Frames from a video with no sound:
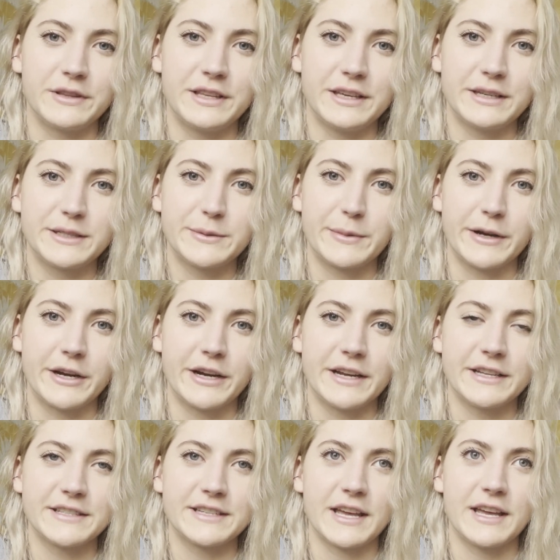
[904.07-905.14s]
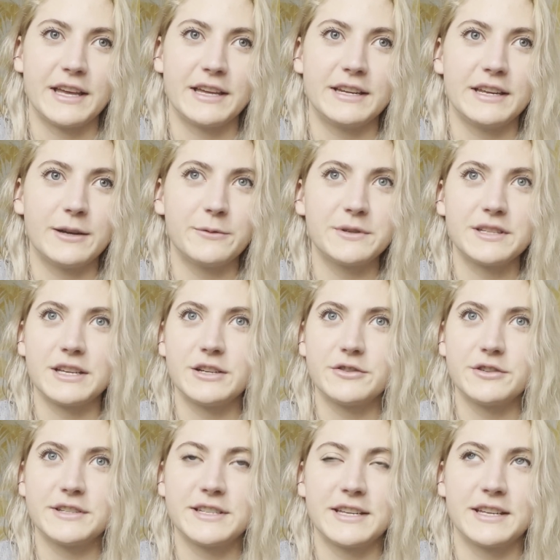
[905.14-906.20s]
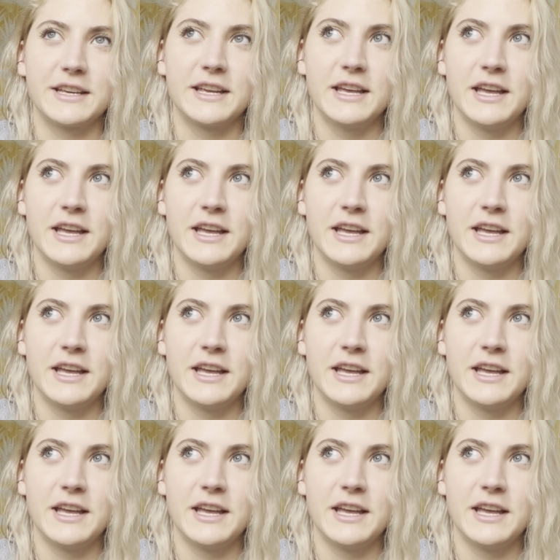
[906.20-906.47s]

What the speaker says: the experience, and it was interesting